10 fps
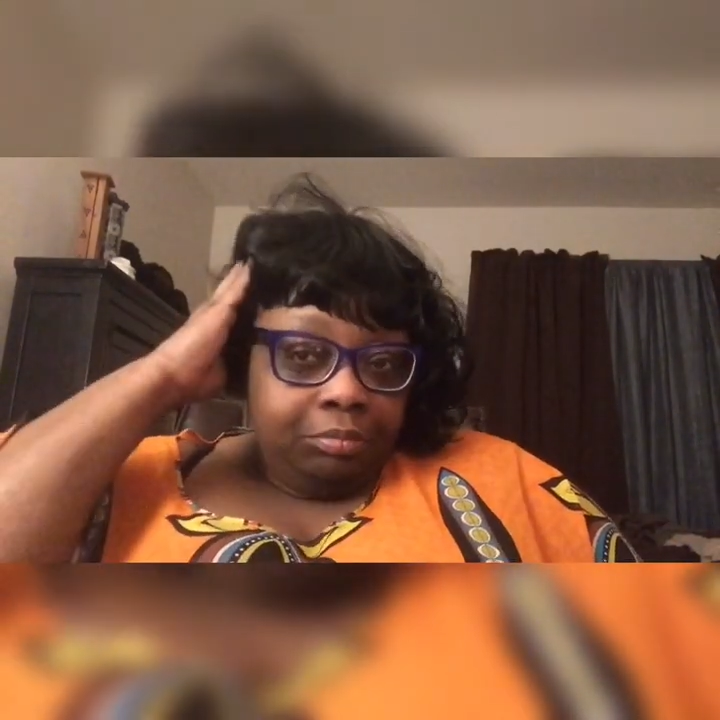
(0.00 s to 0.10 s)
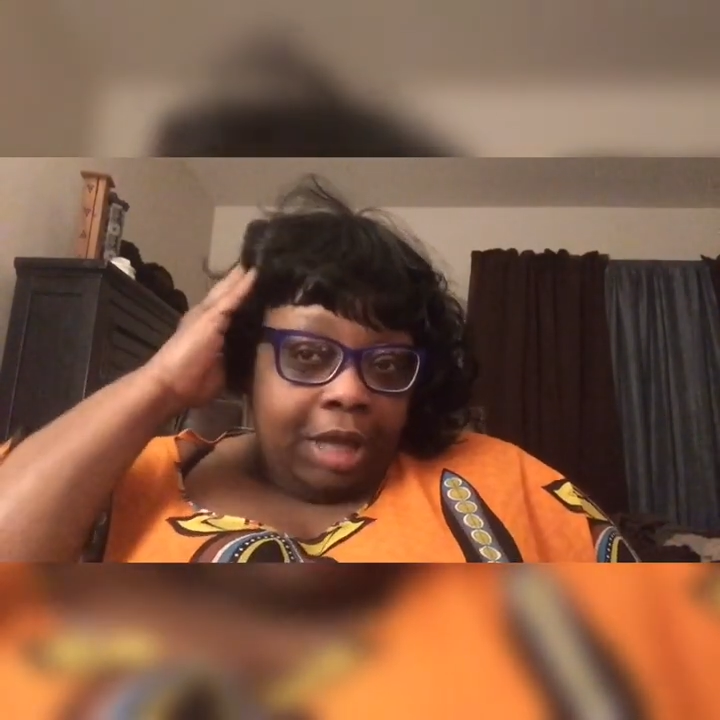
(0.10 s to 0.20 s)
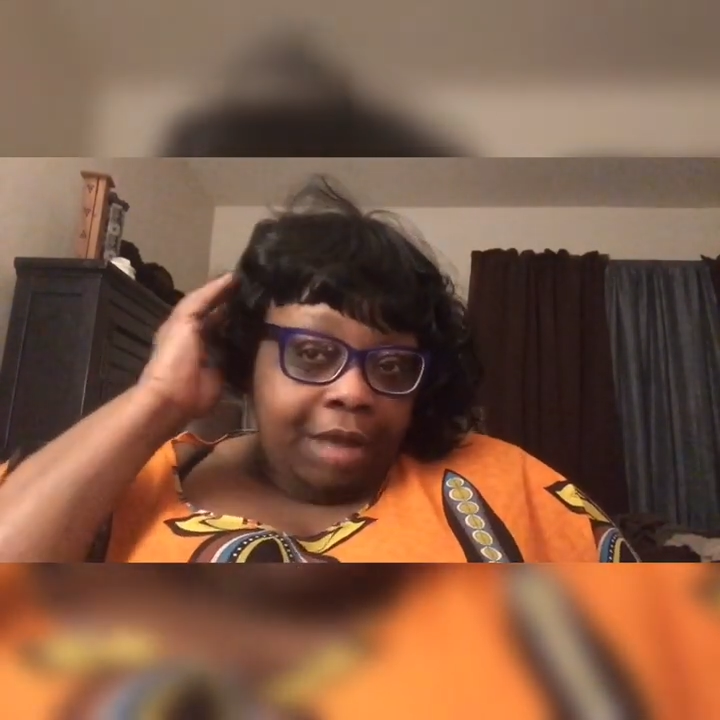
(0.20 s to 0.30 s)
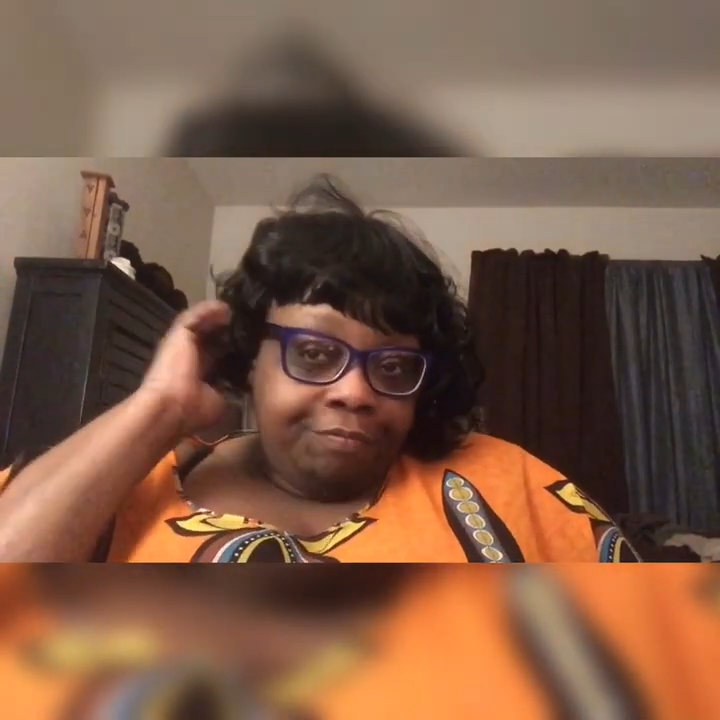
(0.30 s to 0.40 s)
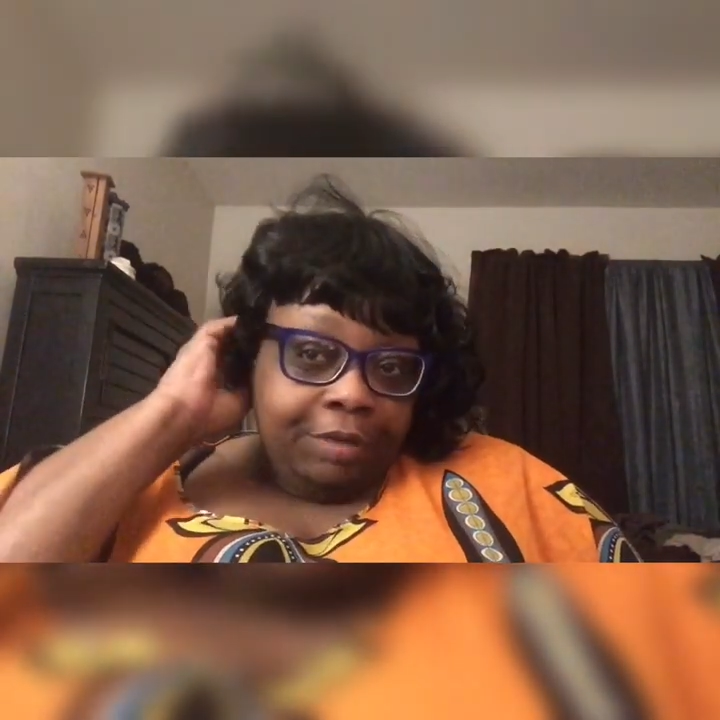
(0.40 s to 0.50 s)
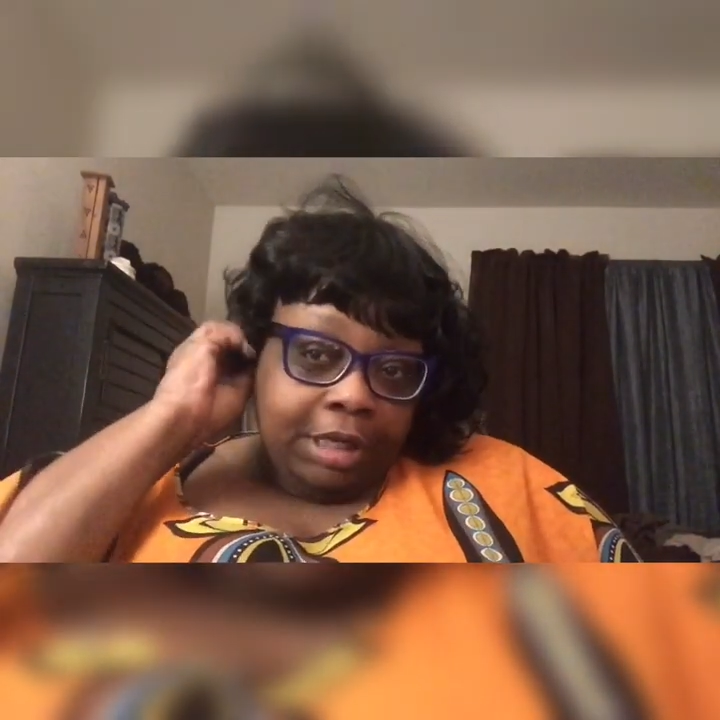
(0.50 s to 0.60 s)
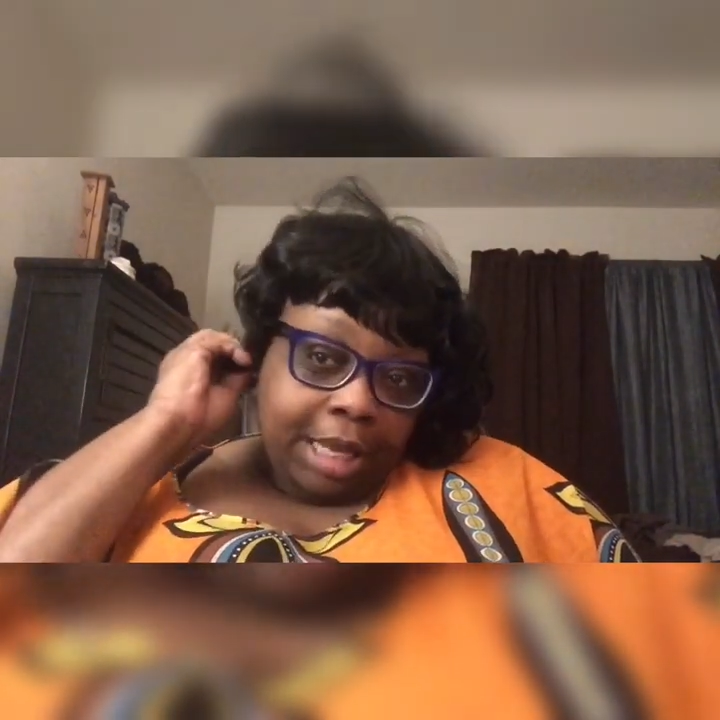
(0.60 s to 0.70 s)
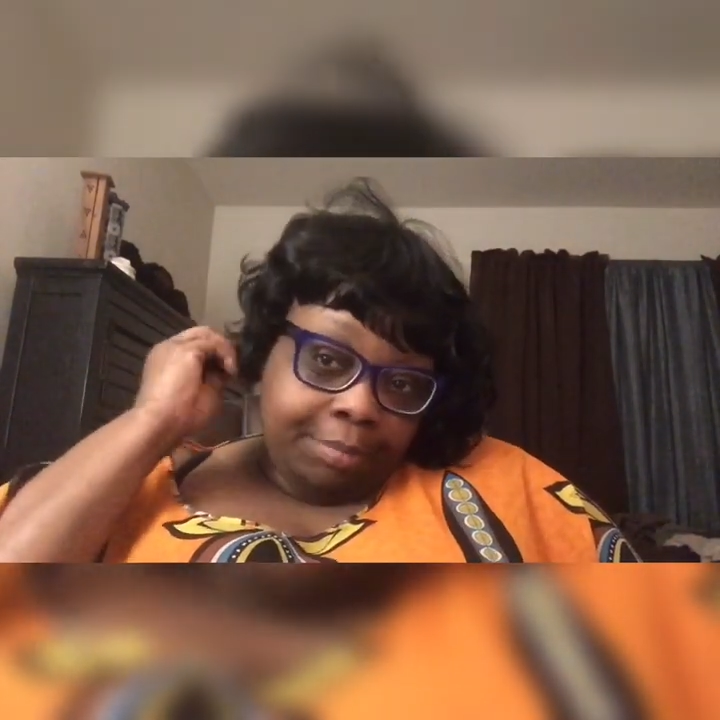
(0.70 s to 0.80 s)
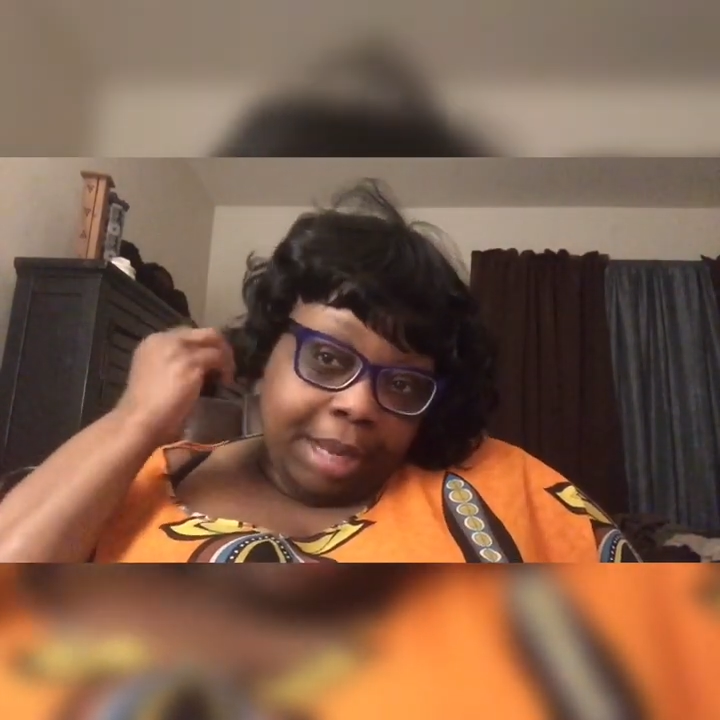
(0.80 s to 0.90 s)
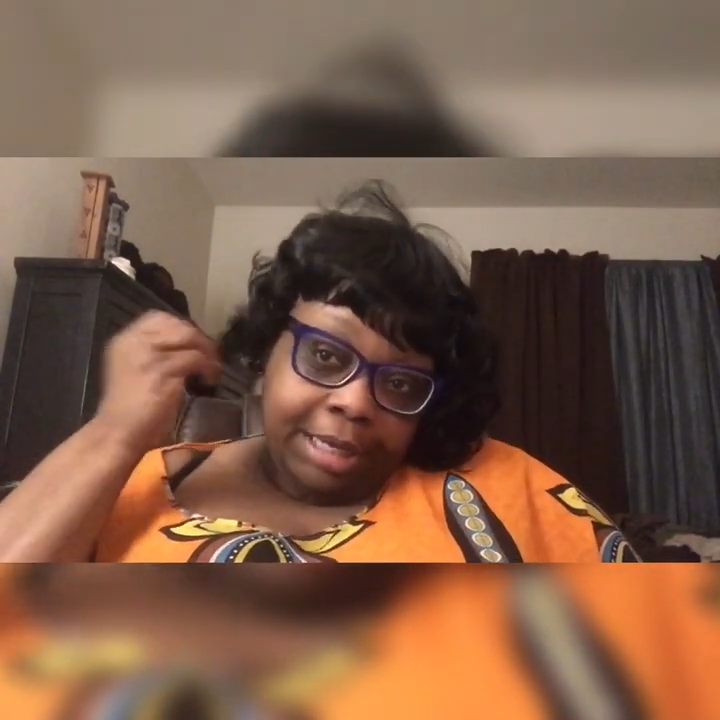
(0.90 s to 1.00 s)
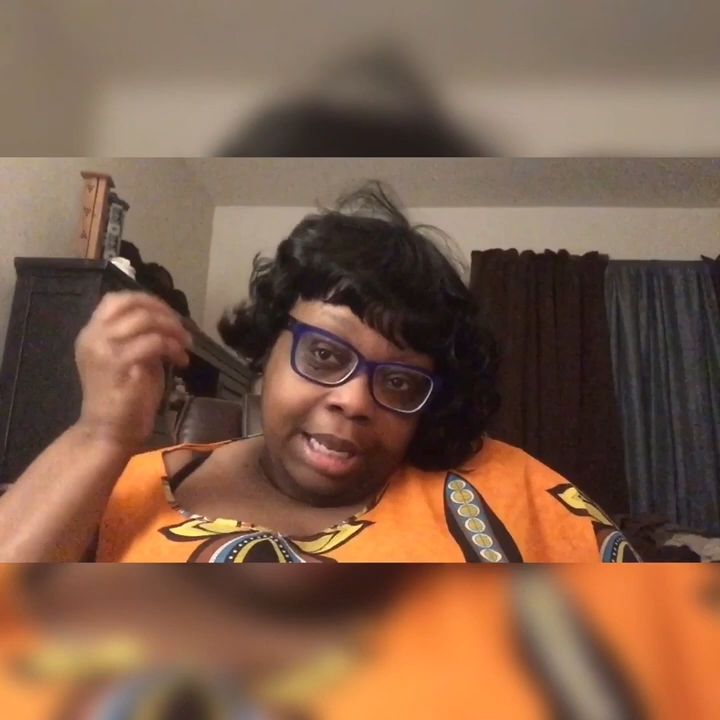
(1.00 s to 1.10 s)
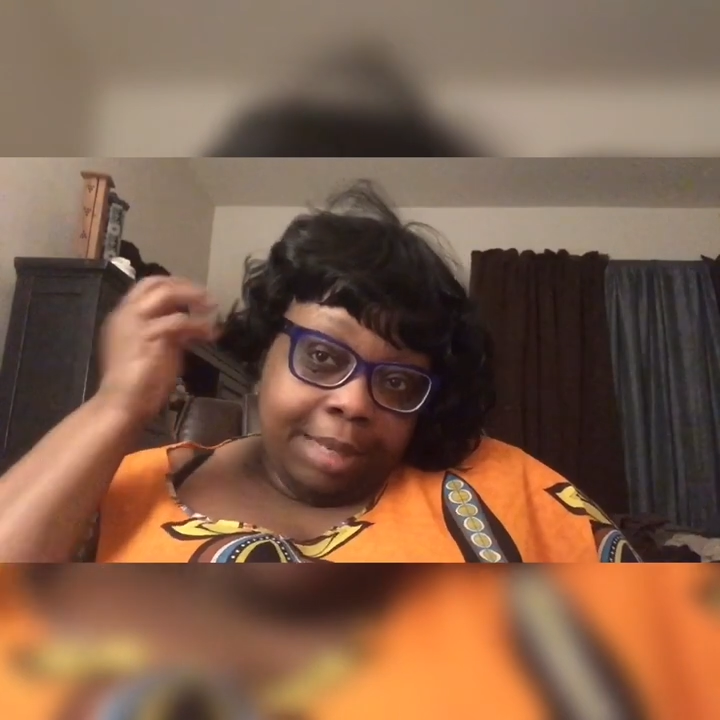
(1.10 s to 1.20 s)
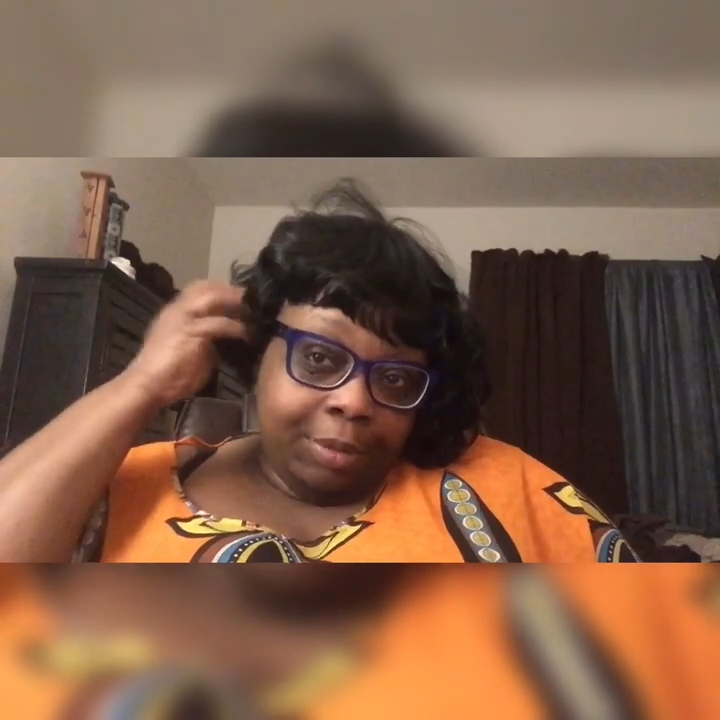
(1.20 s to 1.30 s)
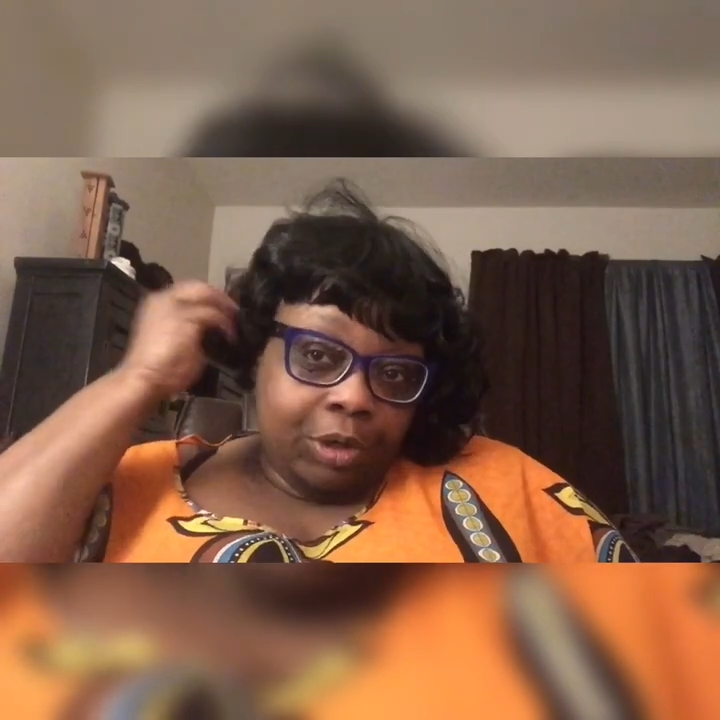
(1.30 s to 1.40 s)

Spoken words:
I feel like my name